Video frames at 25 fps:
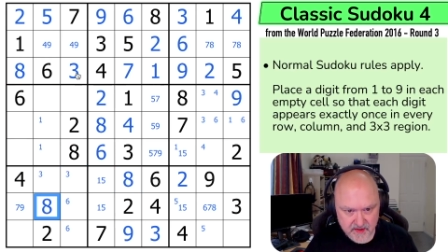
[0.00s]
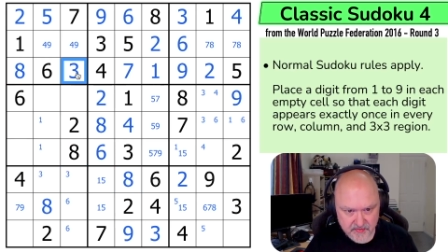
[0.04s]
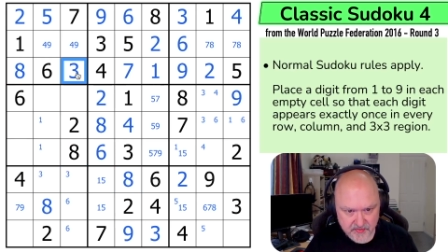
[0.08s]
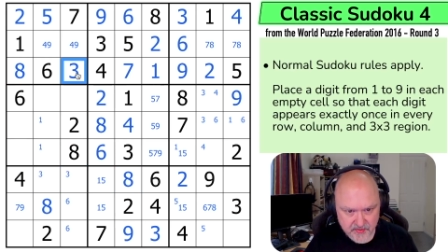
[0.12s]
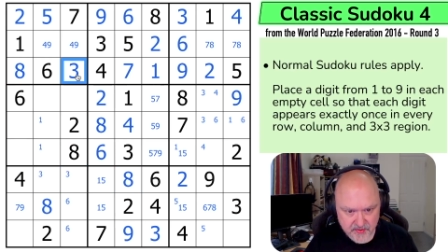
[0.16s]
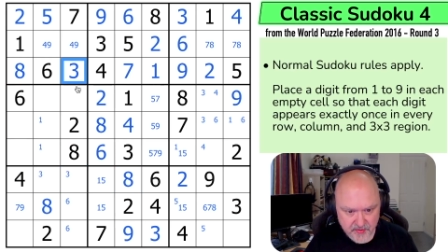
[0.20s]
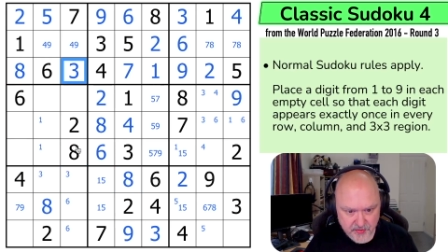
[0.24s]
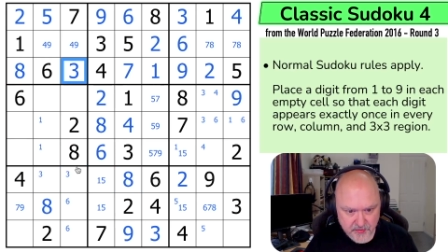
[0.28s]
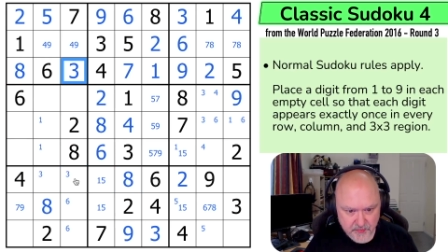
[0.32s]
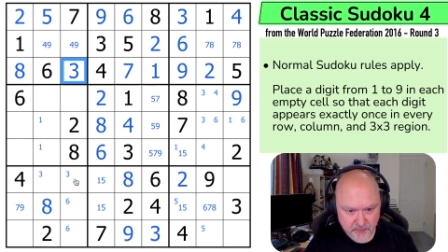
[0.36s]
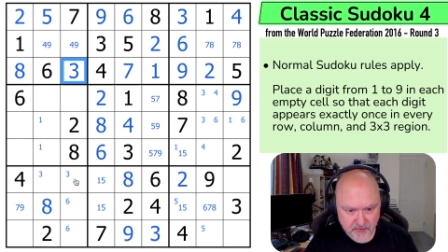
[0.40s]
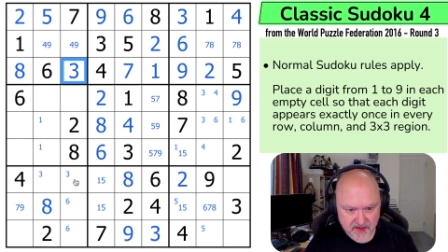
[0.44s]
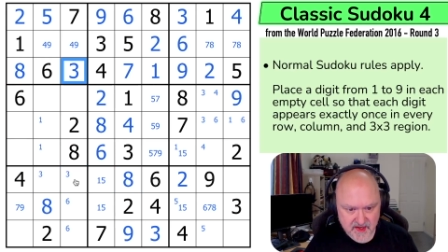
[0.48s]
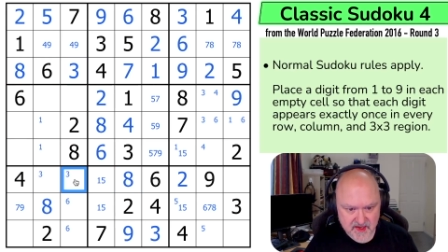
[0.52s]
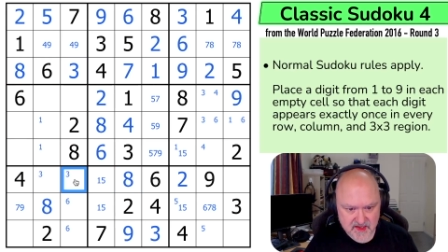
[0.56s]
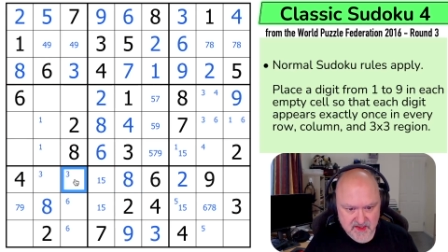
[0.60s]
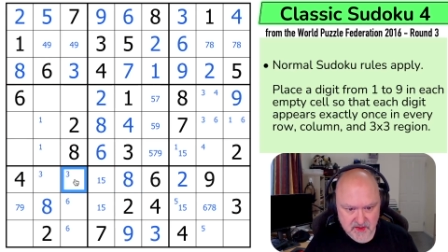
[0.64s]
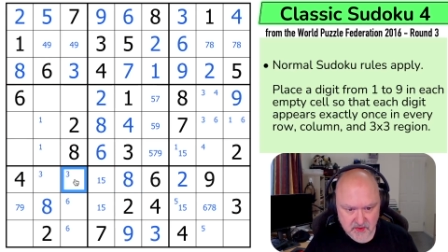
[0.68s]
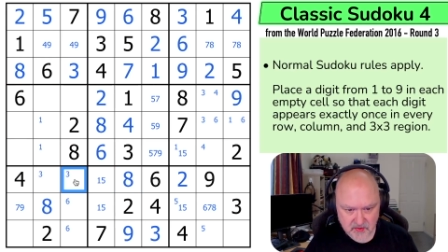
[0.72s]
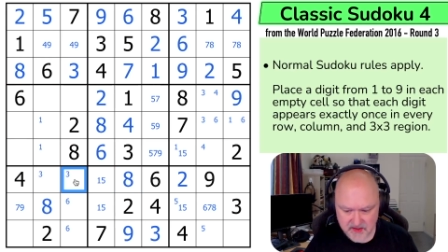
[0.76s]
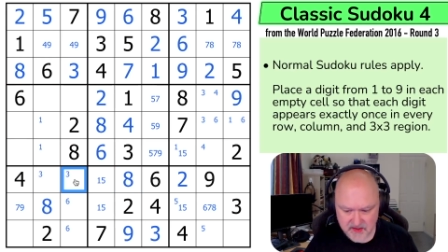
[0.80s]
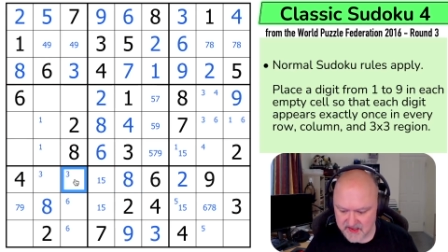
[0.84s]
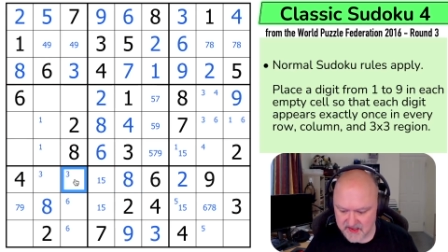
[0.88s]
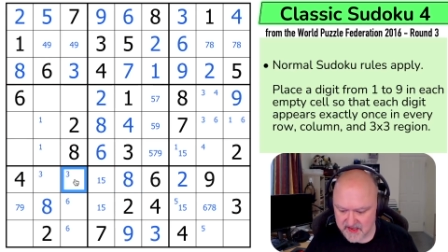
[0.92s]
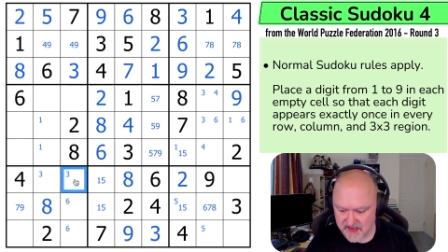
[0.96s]
The 3 is
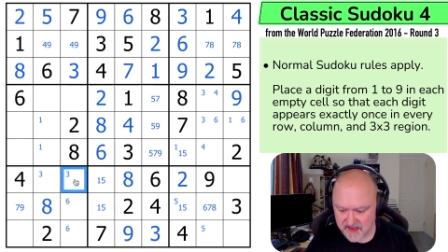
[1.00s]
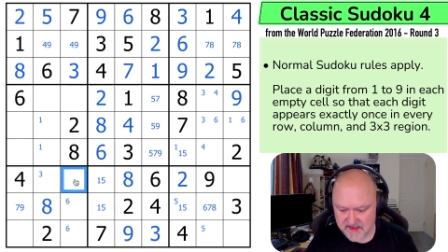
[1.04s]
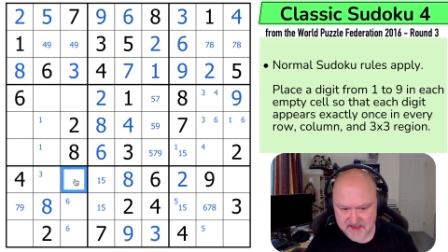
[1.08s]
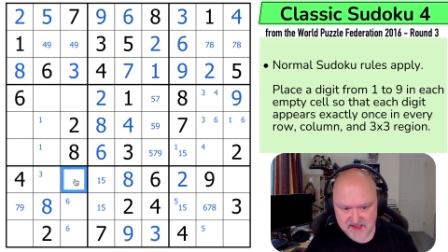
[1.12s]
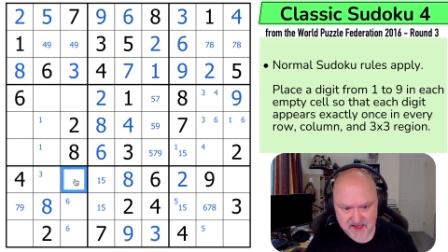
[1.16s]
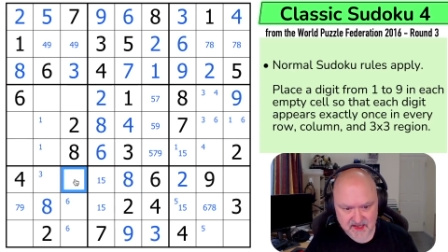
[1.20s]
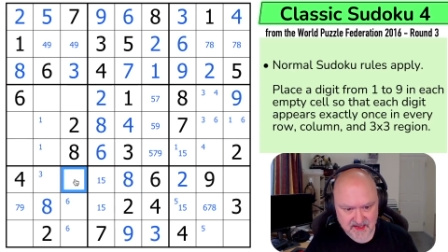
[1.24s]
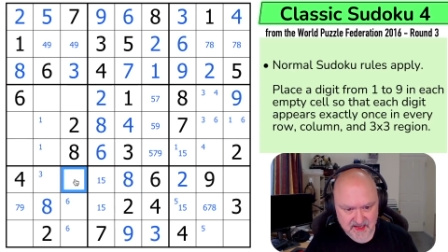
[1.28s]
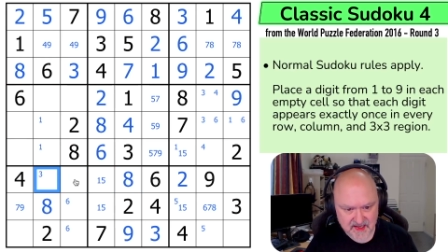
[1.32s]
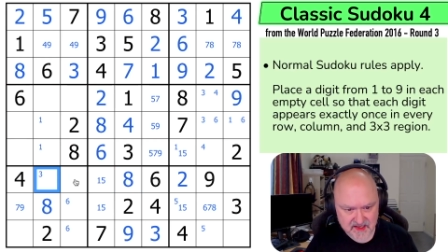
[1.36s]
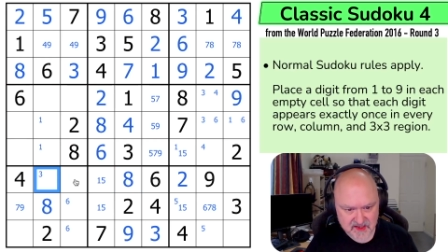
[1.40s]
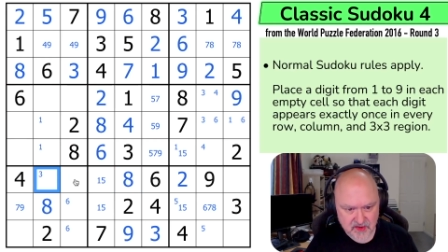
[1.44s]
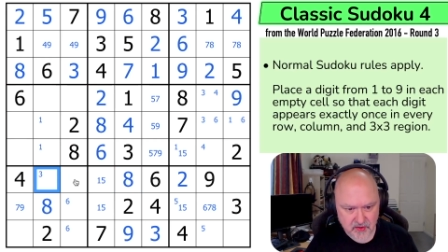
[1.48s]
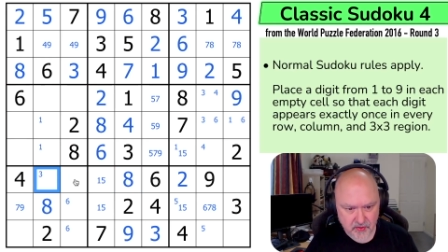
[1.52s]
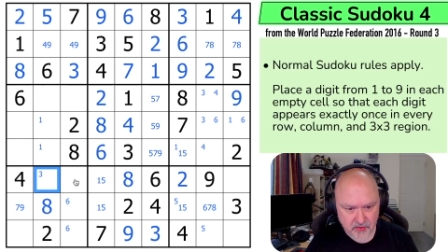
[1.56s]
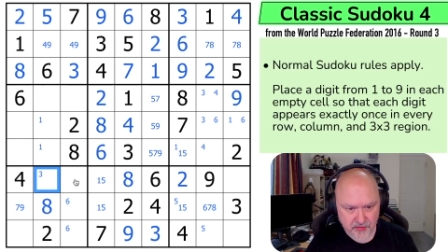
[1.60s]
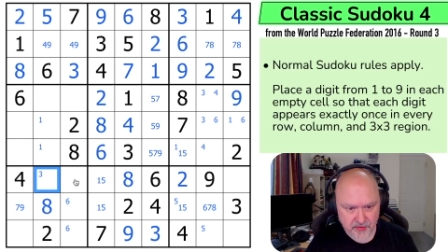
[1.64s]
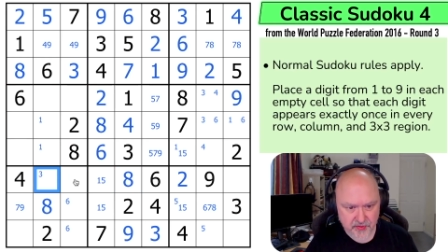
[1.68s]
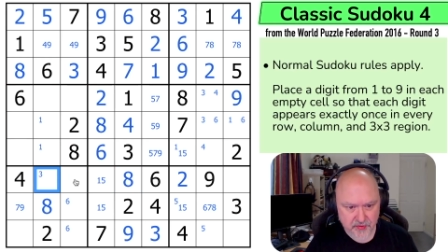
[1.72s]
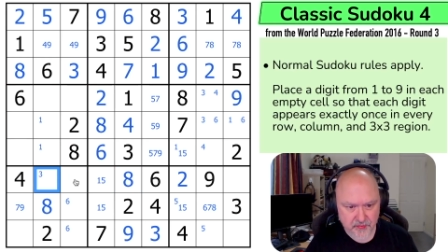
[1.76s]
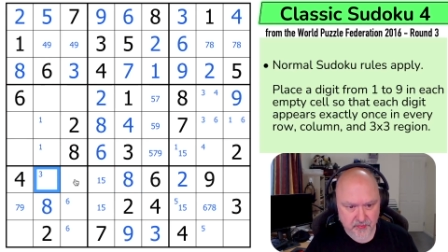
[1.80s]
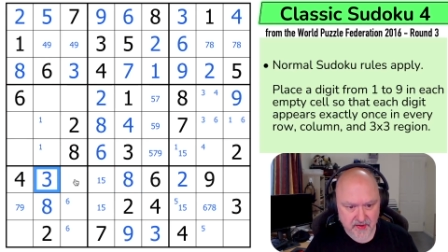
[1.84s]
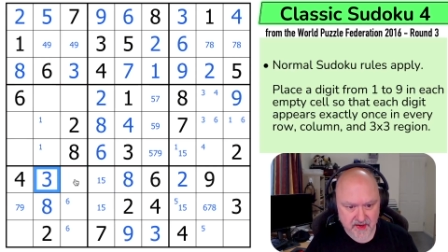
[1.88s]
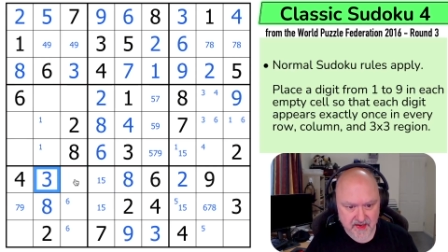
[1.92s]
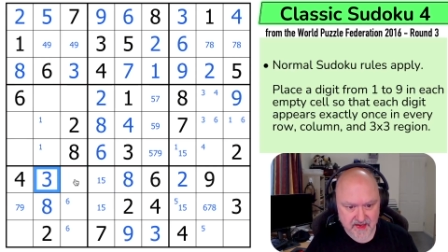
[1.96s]
looking down saying that's not the
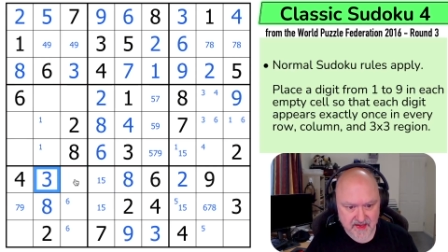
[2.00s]
3,